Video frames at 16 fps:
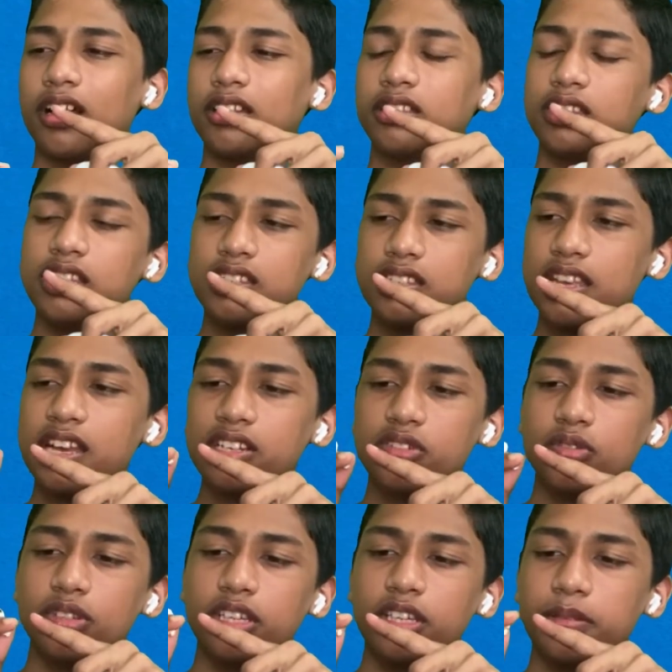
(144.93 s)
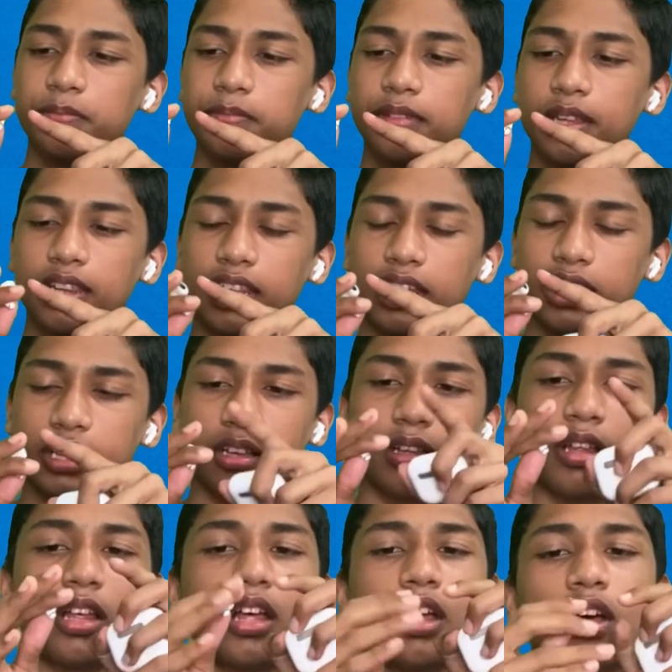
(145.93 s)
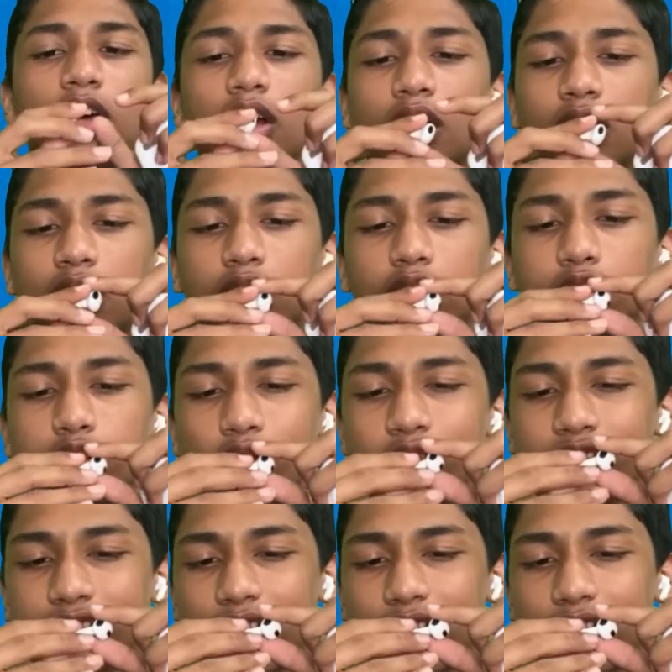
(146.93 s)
this actually like looks